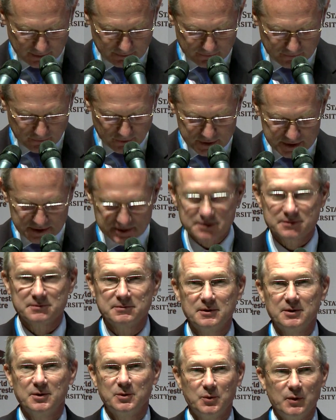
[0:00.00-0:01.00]
First,
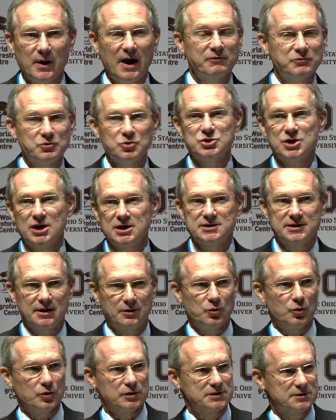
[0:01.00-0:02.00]
we have to change the
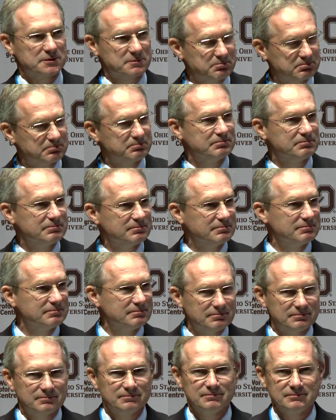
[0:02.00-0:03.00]
course.
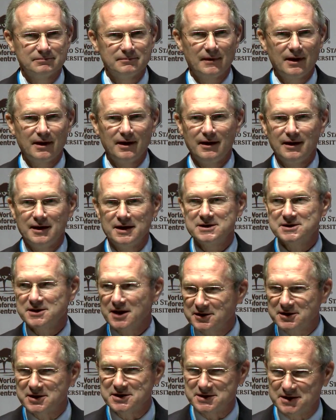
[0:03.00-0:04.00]
It's
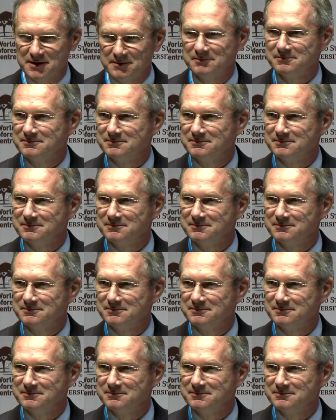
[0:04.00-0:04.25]
not easy.